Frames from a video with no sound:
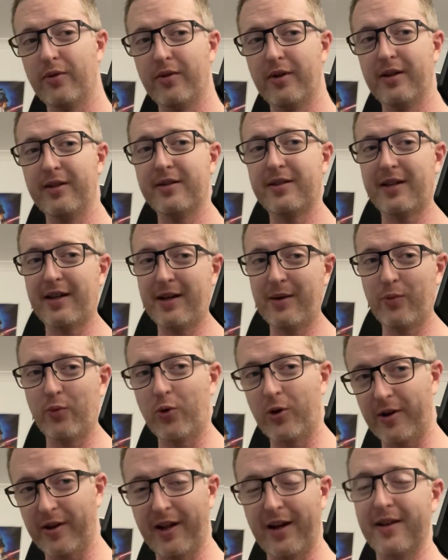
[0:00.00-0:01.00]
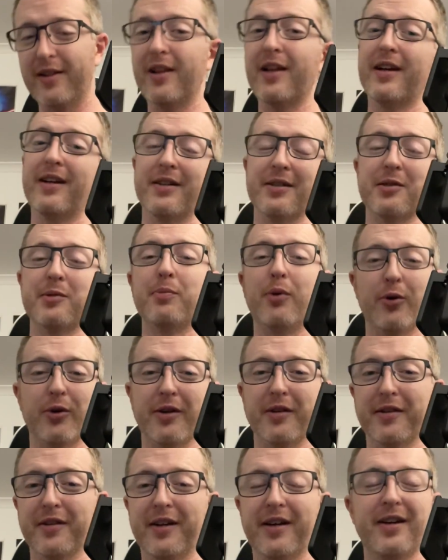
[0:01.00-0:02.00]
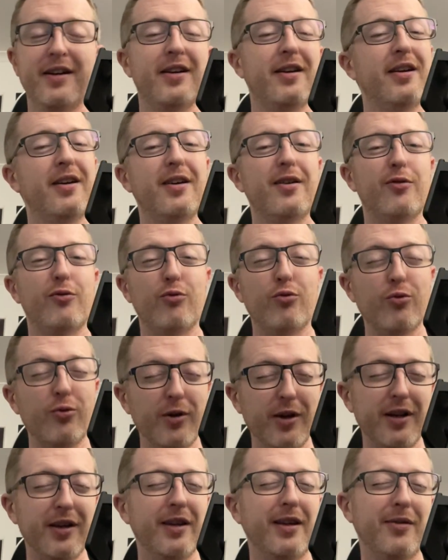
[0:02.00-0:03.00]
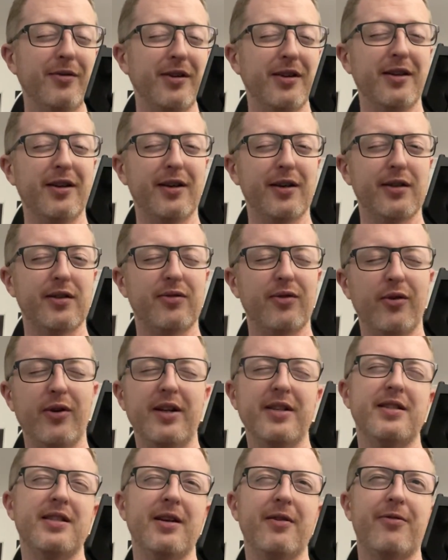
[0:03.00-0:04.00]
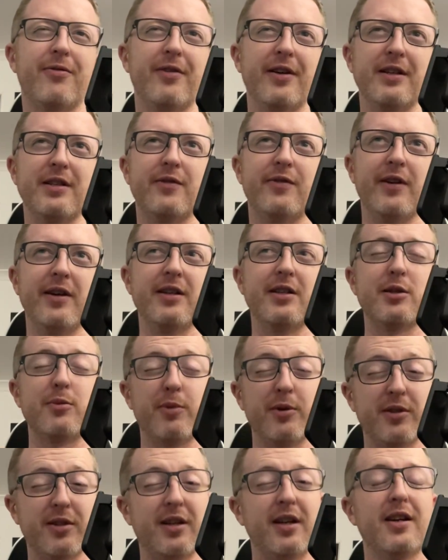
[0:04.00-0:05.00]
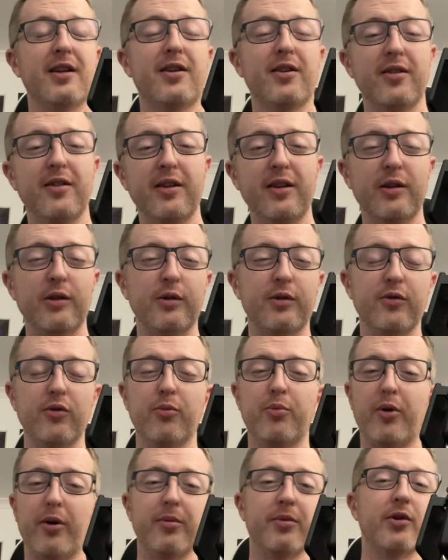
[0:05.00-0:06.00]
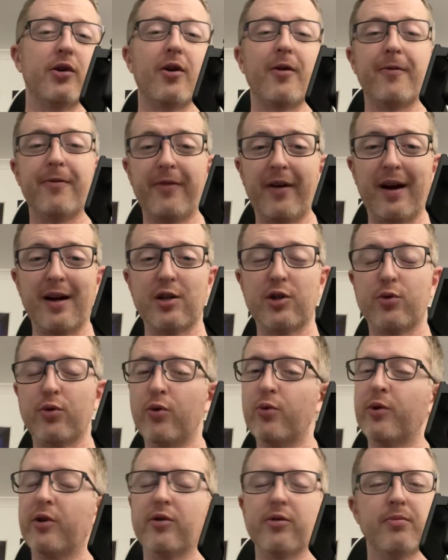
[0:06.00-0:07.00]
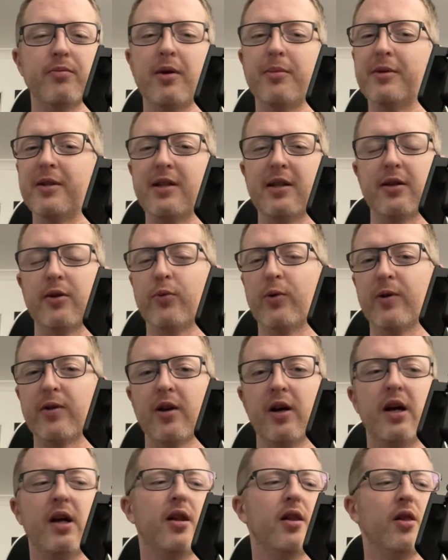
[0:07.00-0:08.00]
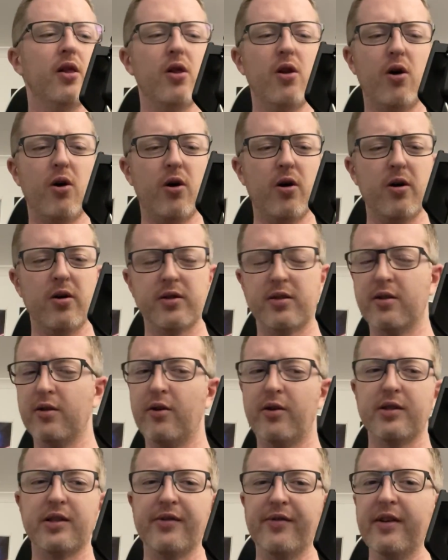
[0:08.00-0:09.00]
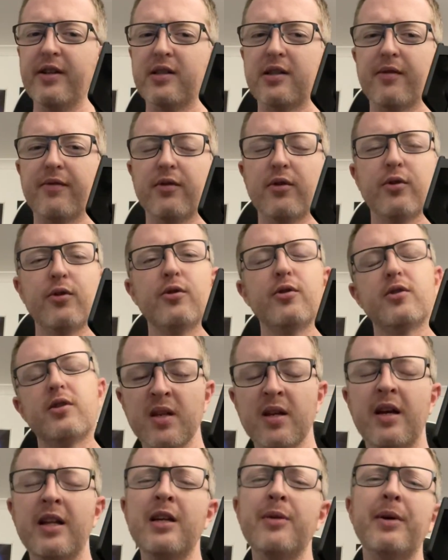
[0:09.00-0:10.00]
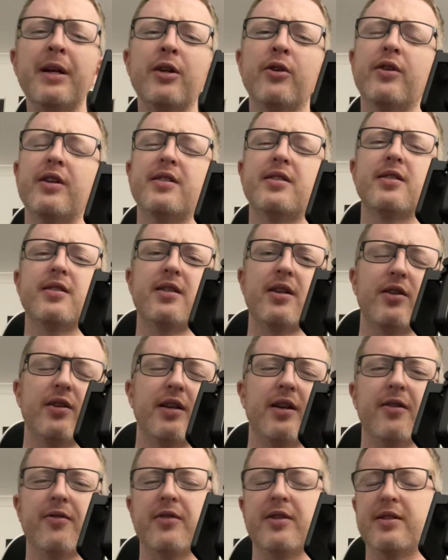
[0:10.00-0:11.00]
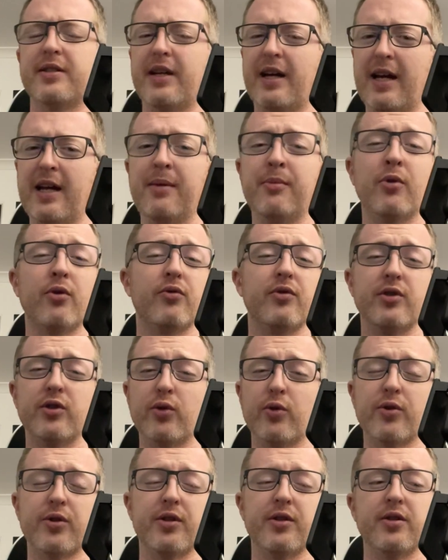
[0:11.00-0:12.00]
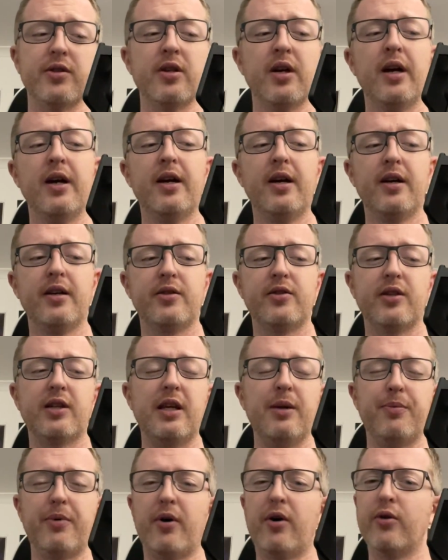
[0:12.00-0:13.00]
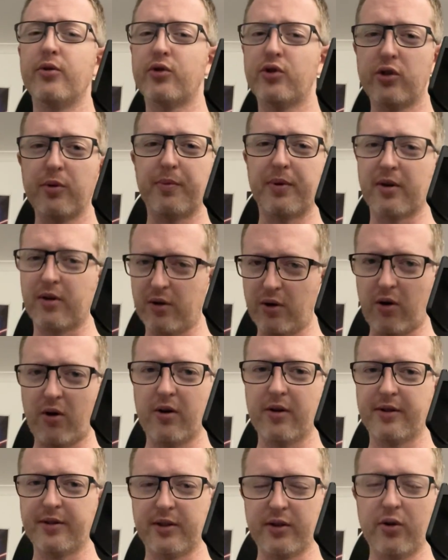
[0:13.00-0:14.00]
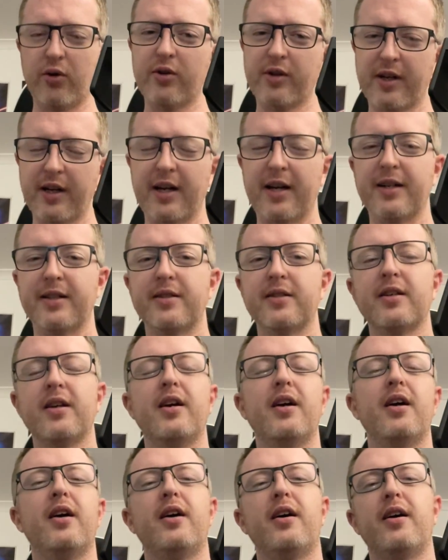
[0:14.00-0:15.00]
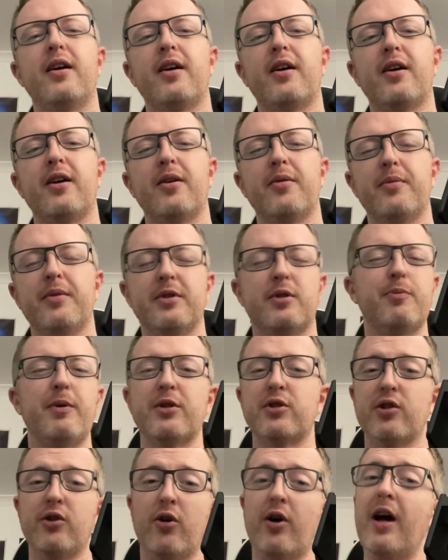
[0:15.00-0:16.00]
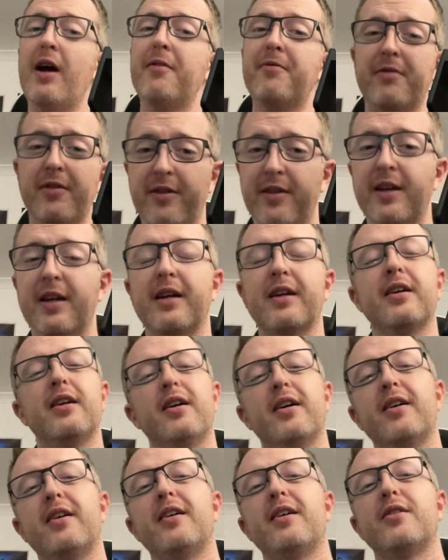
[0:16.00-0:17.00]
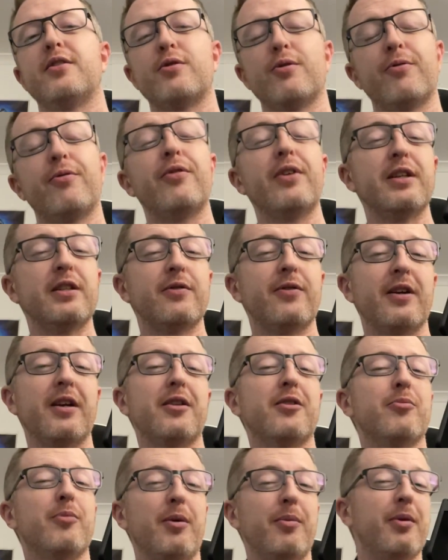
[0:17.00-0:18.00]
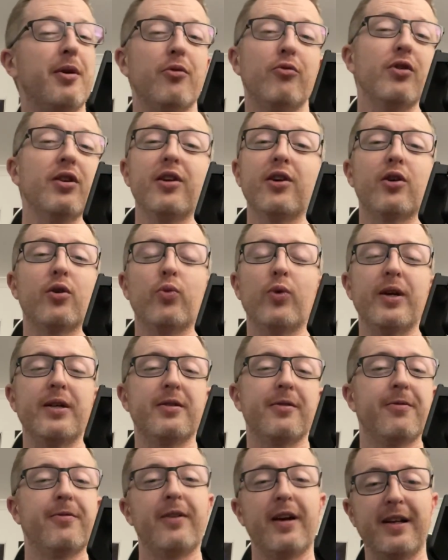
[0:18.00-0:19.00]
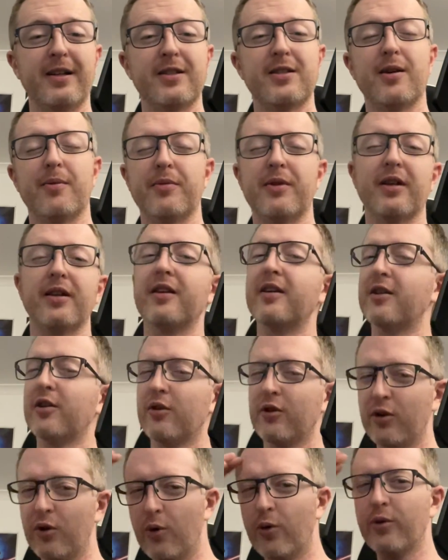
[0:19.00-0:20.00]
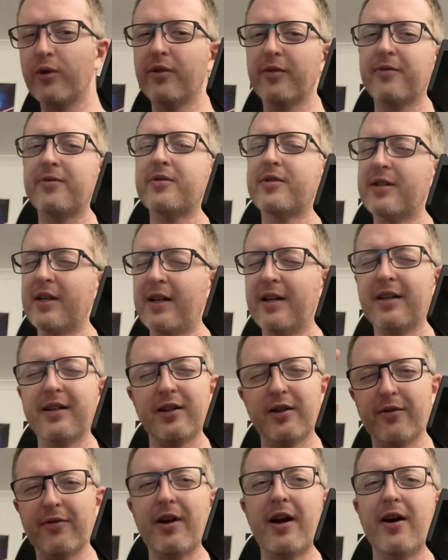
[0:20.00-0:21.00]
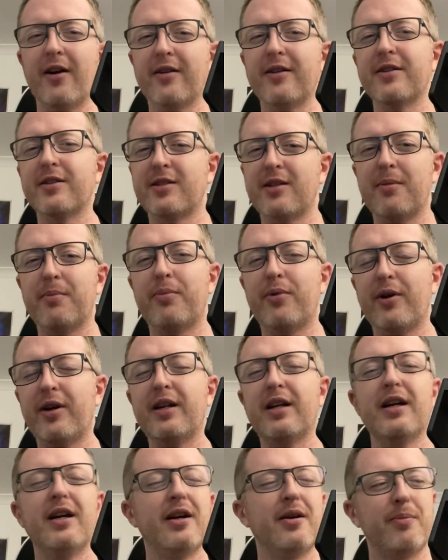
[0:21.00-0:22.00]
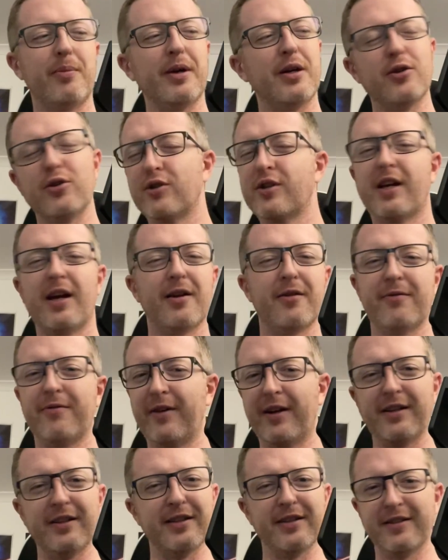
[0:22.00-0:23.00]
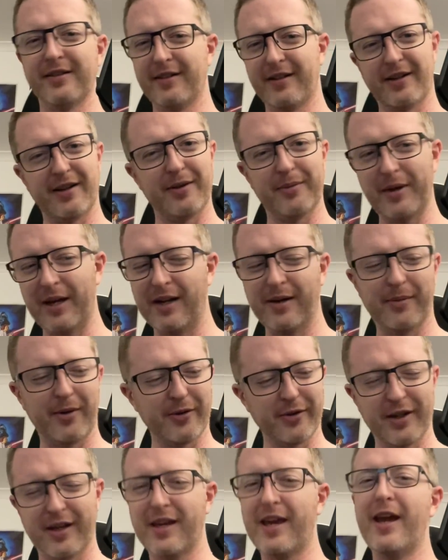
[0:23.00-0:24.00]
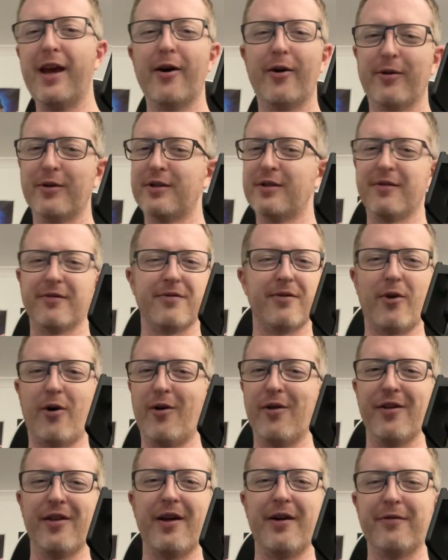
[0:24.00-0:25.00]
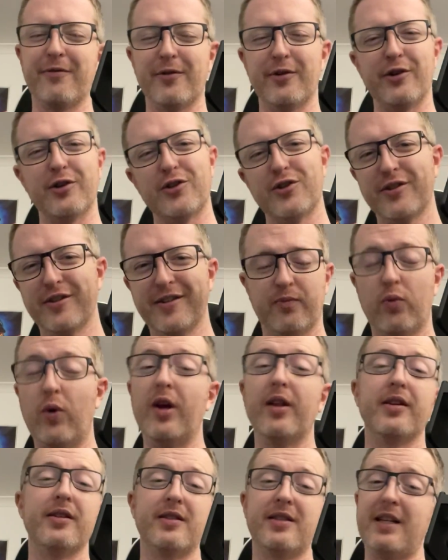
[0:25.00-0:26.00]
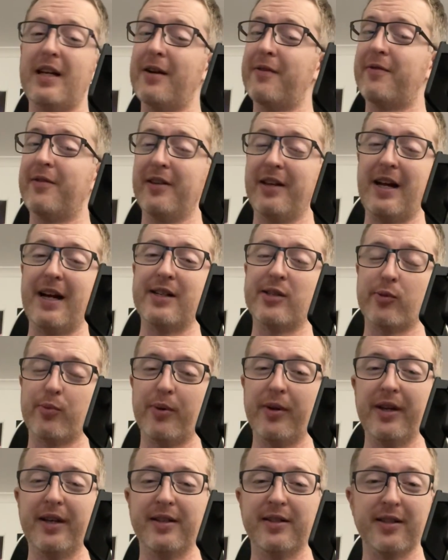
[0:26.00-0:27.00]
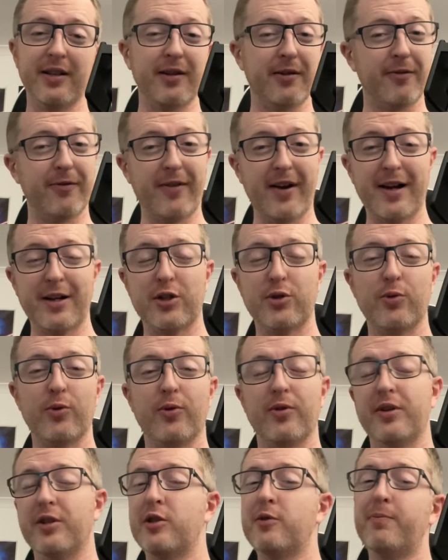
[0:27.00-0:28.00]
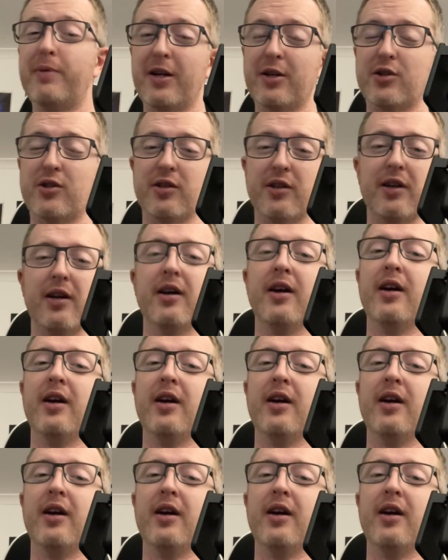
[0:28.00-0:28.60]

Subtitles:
in time where that line is spoken. Really, really useful. I'd say PhraseFind is particularly useful, probably on factual. You're maybe dealing with lots and lots of interviews, and you might not necessarily have the time or resources to keep it all super logged and organized. especially not everything. And so PhraseFind might be a really good way to find something that you know you've seen and you've heard at some point, but you just can't find it in among the chaos of all of that footage. Well, it definitely has a place in Factual, especially